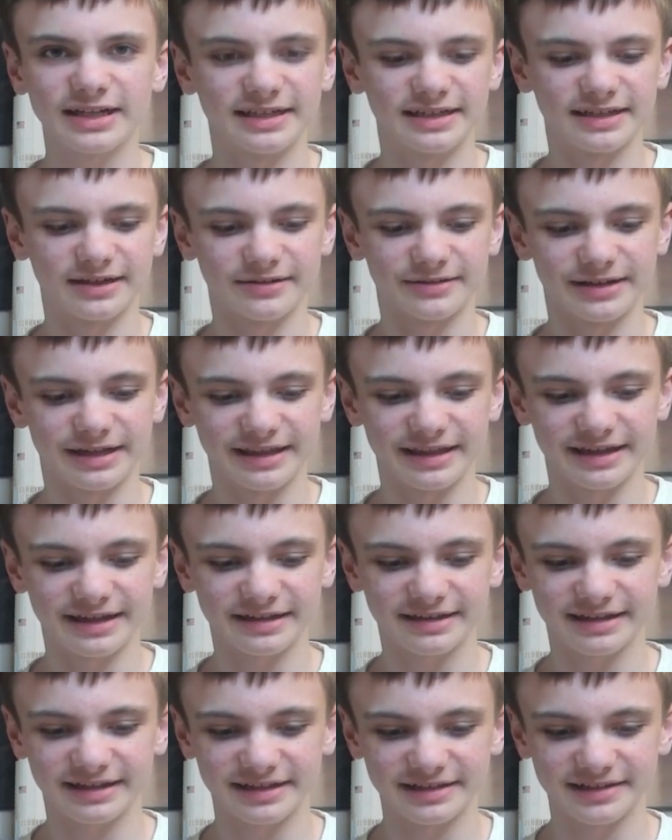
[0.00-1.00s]
don't like
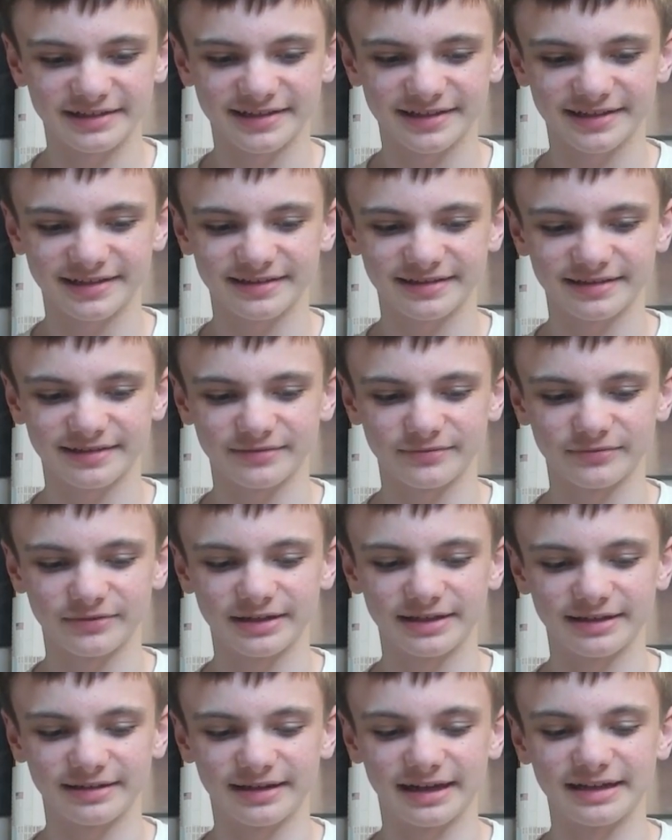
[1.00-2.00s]
that. That is
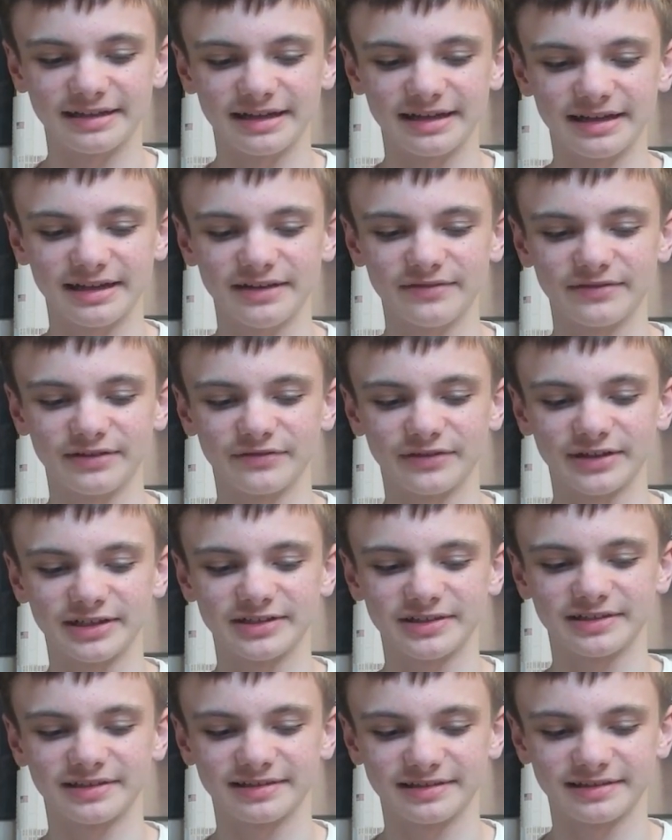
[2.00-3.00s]
really, like, even if I
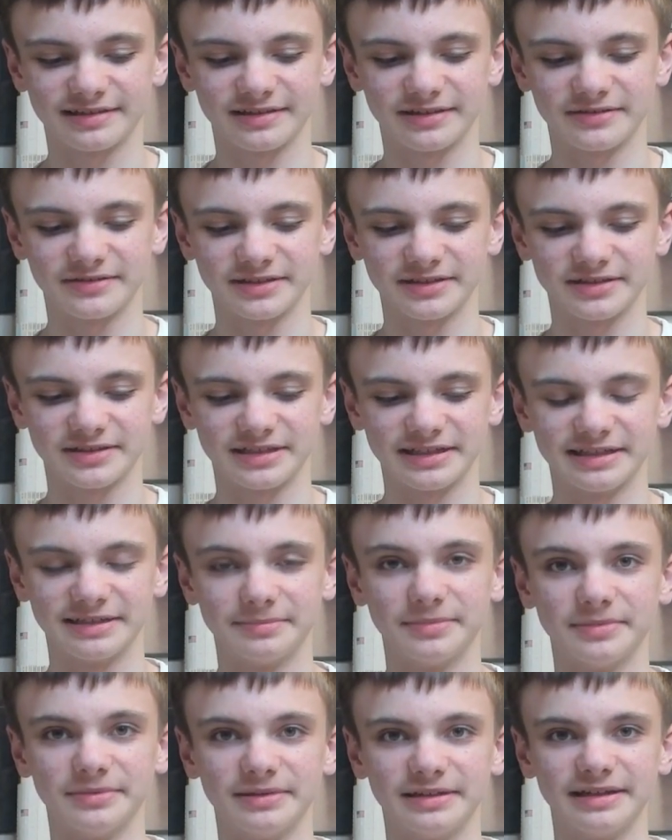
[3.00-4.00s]
just don't touch it,
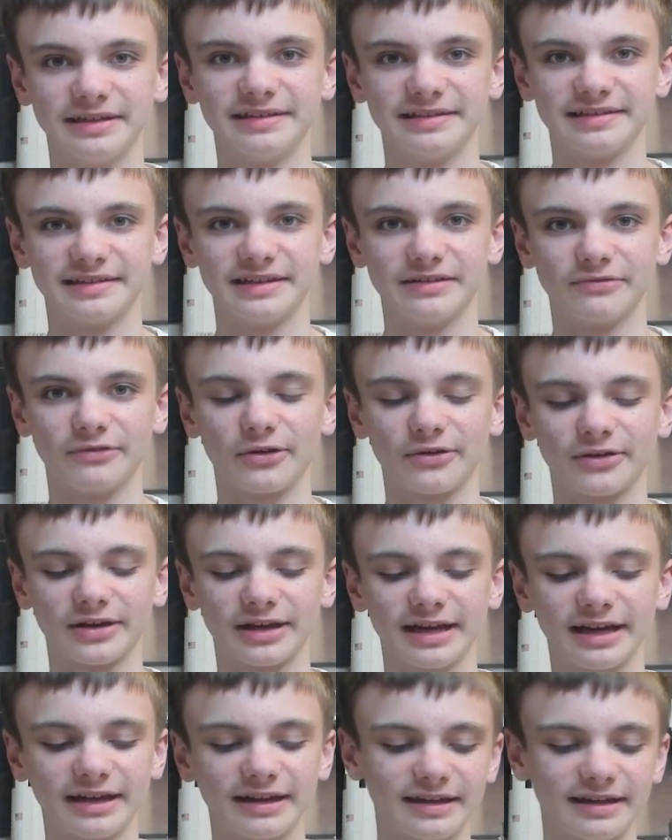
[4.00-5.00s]
you can see it
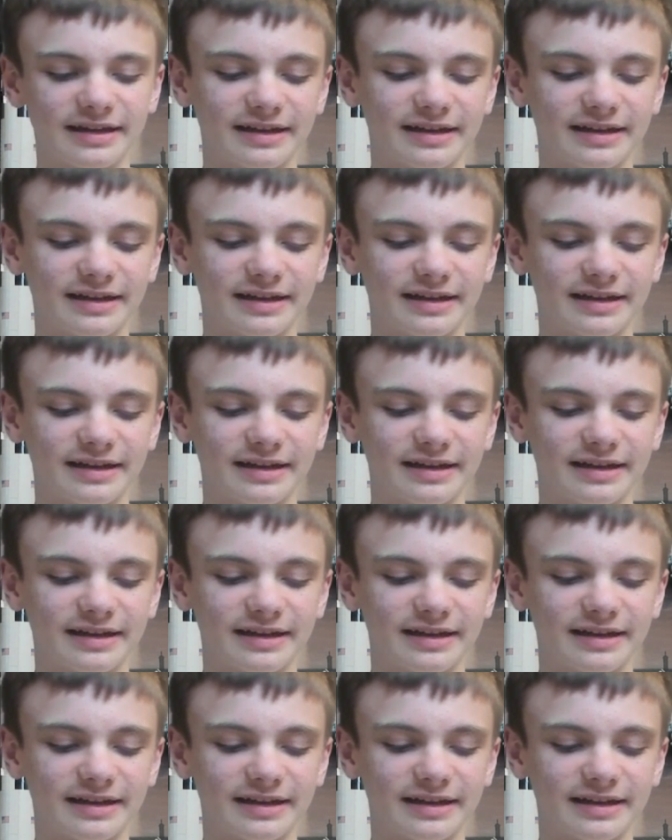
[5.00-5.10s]
rocking.